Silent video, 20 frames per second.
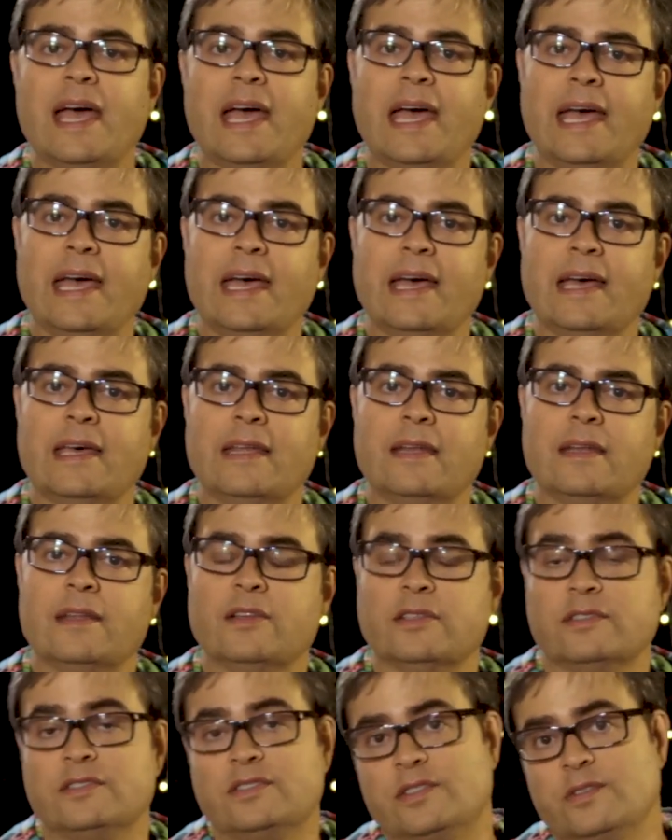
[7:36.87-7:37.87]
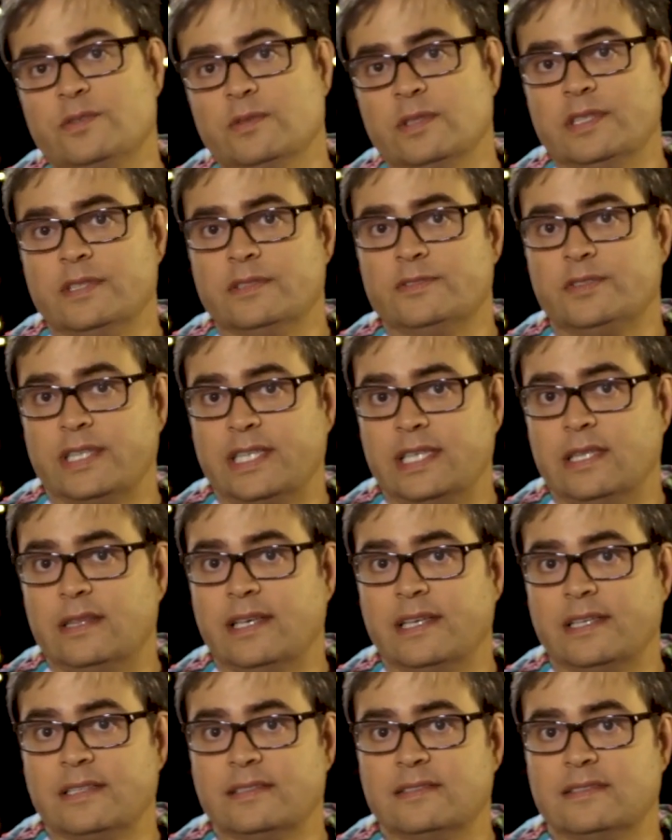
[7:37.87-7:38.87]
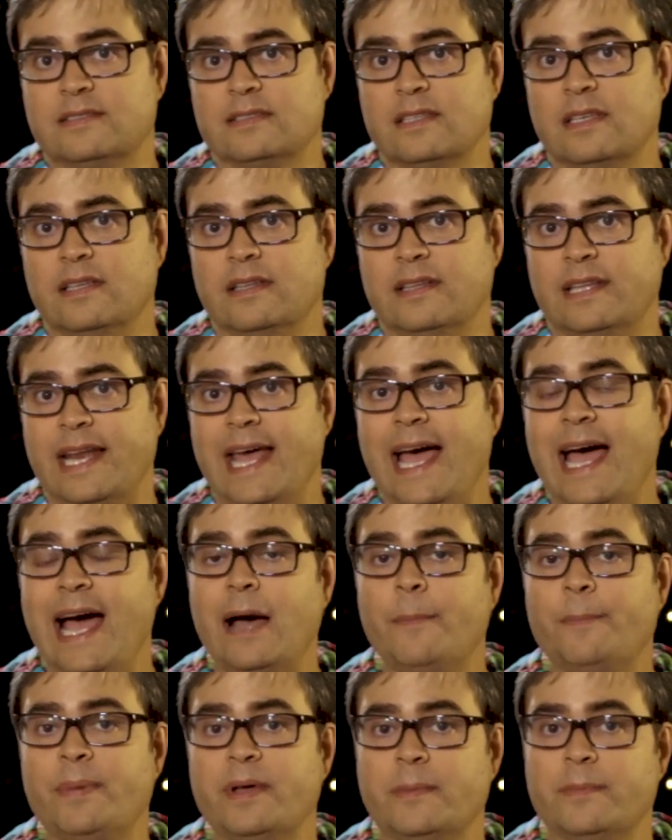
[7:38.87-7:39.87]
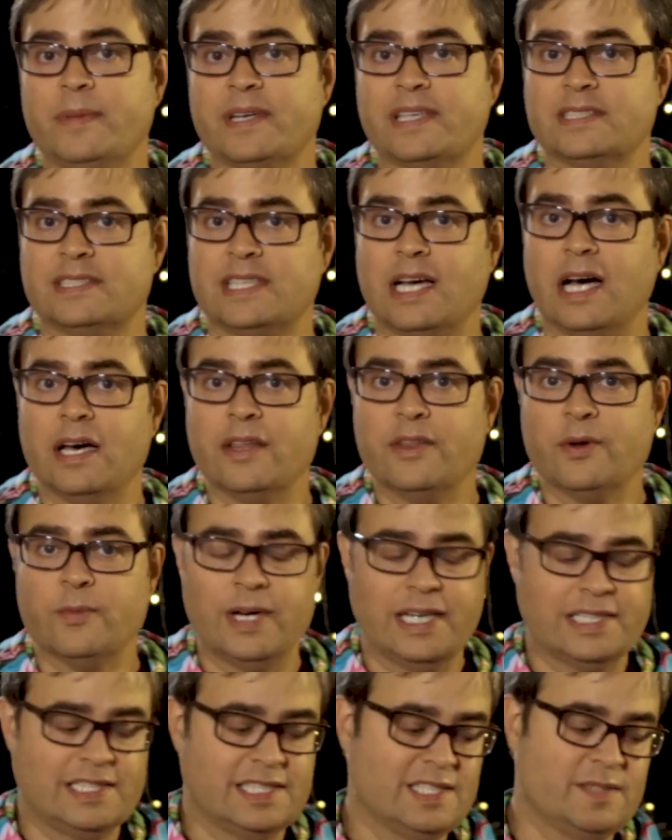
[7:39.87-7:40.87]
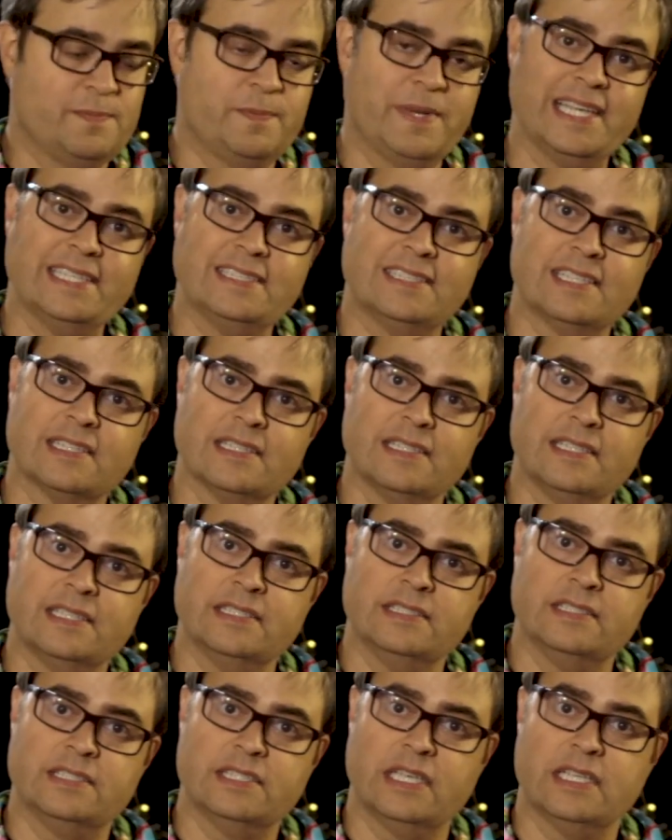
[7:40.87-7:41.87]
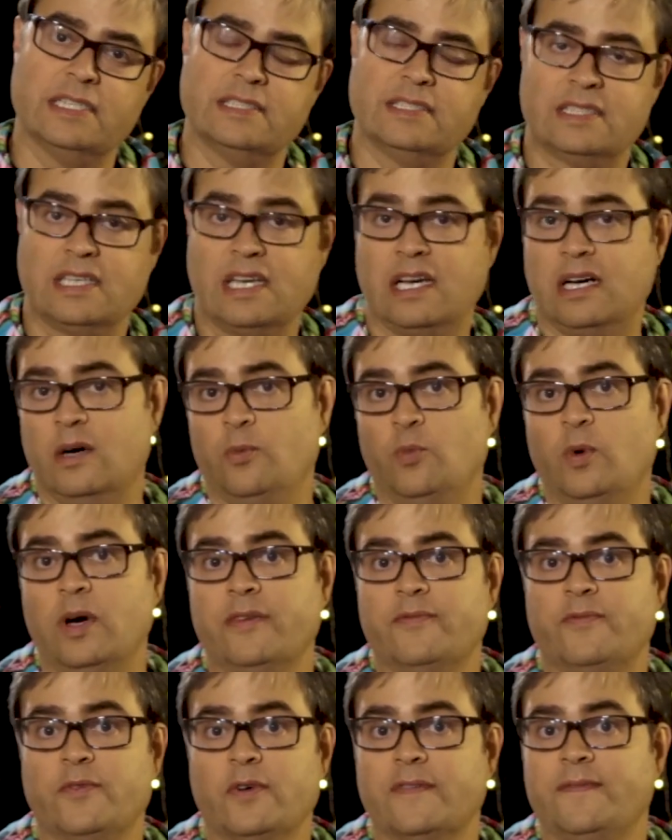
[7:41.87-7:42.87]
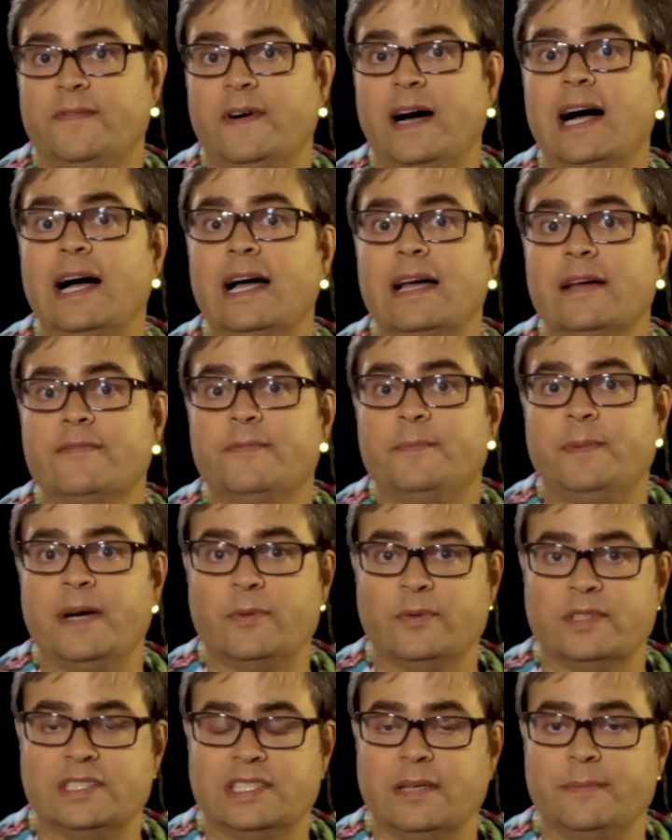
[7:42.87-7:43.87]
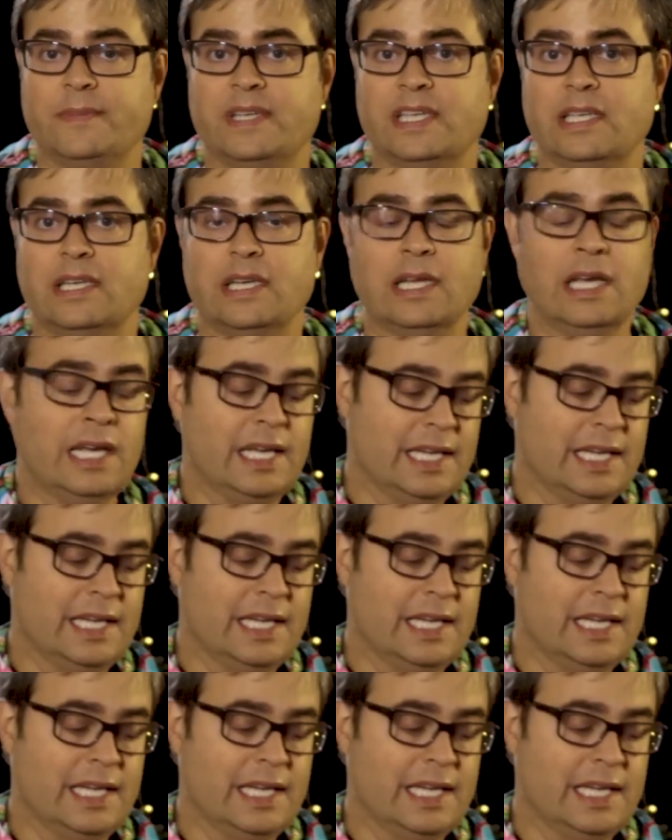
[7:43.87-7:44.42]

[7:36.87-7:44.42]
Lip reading: And there's two little tricky things that happen, because otherwise it's basically just a 1-4-5, by which I mean